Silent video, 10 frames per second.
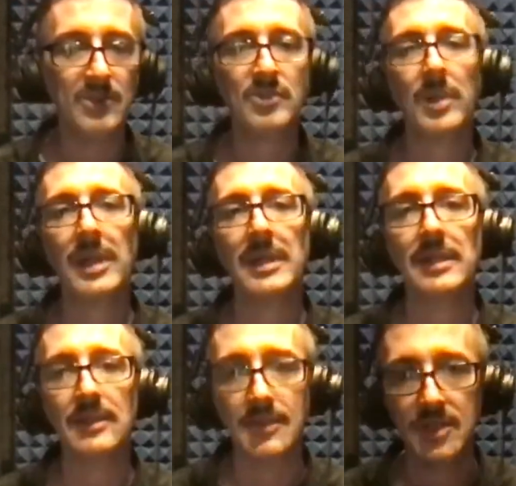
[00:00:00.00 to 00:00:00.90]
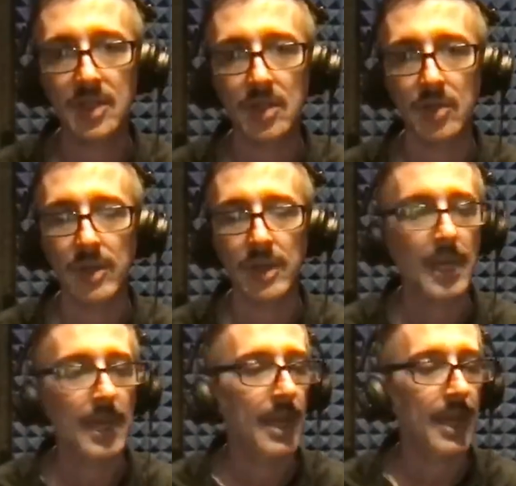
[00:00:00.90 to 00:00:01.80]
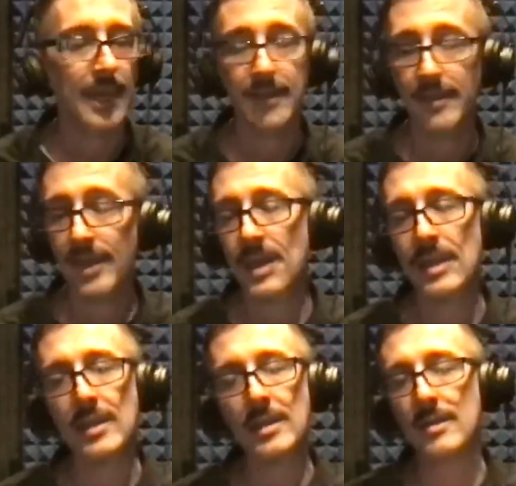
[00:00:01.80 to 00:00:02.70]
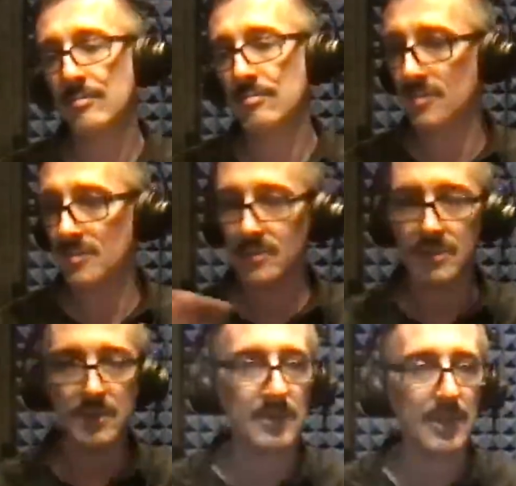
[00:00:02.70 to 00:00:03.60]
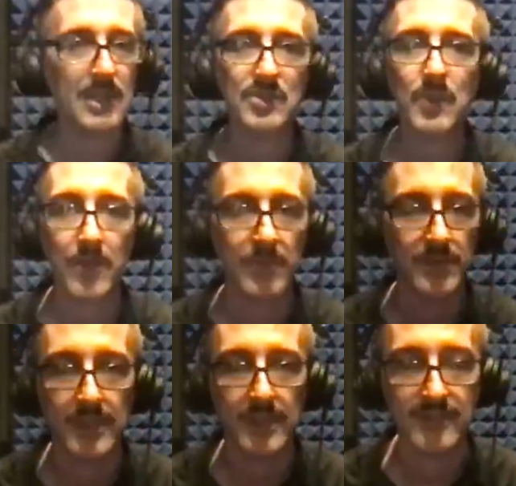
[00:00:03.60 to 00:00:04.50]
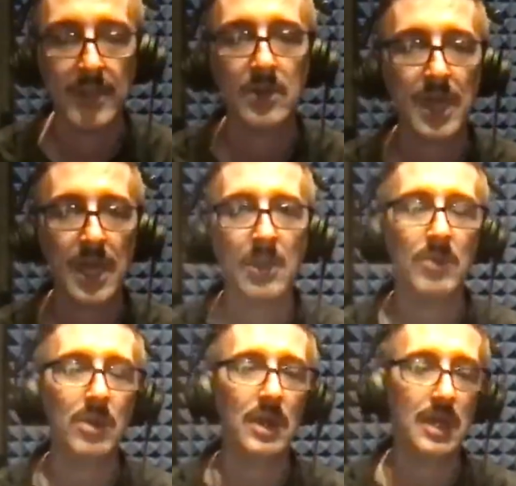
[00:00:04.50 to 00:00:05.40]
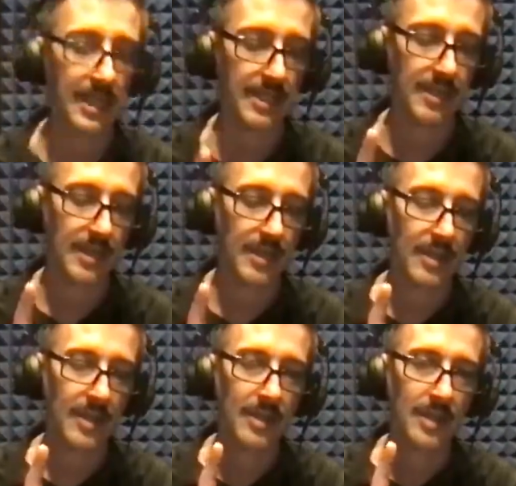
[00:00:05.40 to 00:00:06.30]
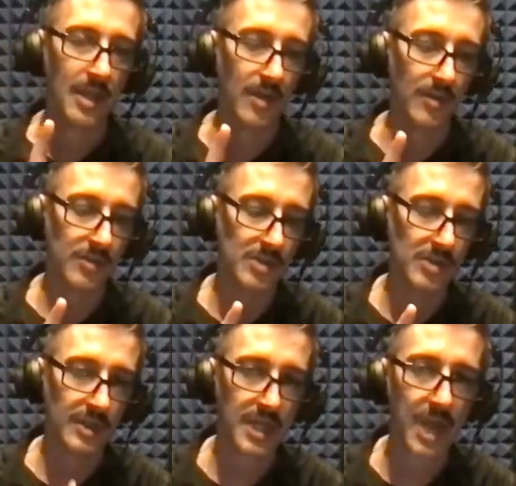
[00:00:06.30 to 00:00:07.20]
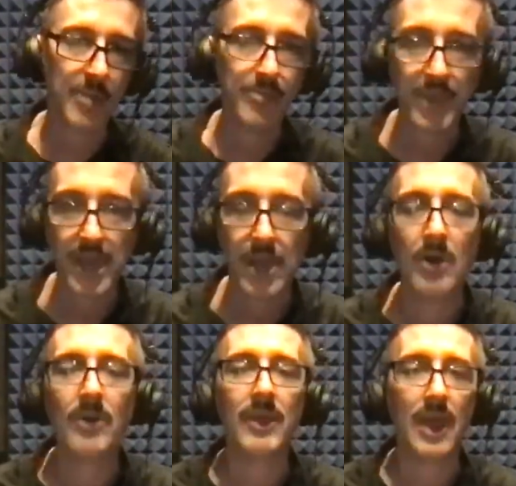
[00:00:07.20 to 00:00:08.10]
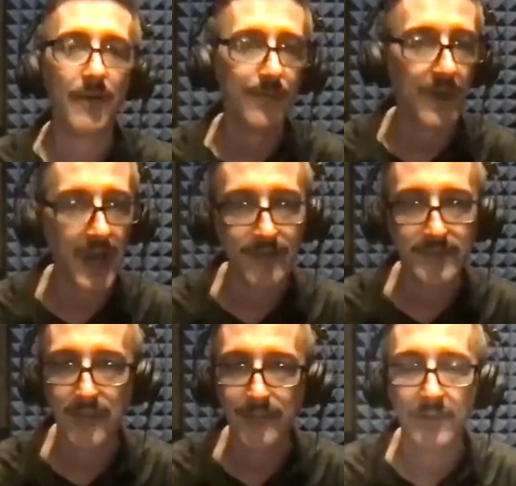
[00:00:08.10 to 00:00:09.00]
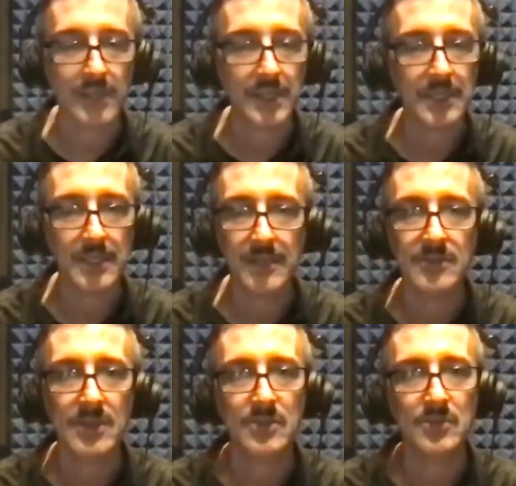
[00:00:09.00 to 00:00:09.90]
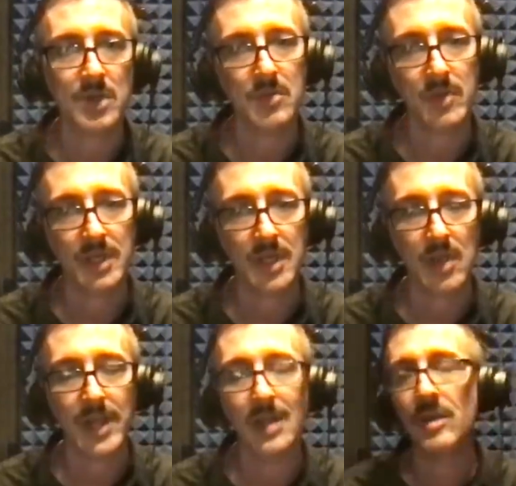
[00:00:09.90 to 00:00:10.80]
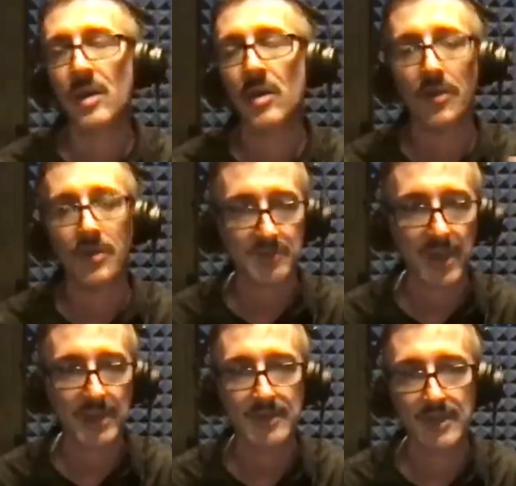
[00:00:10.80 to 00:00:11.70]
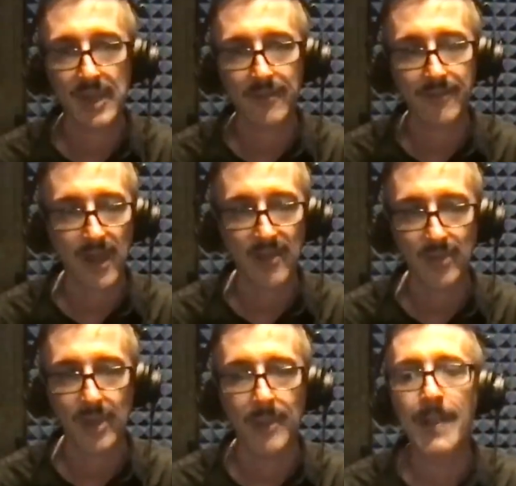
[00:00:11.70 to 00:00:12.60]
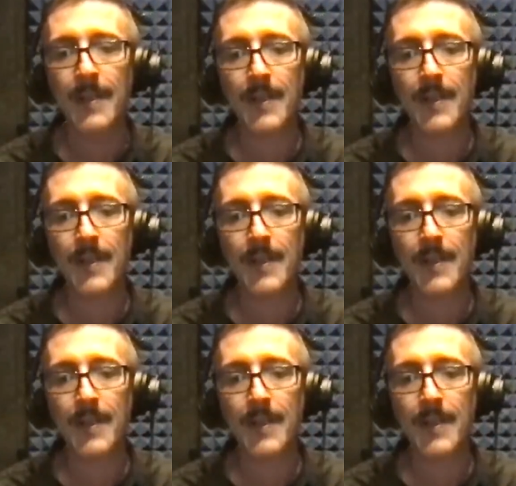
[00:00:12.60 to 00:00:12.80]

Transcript: This is what I needed to do. And they just went with it. They said, okay, you're going to need, you know, the copper bell, the F5 definitely is where you want to go. And I don't know all the specs to the F5, but,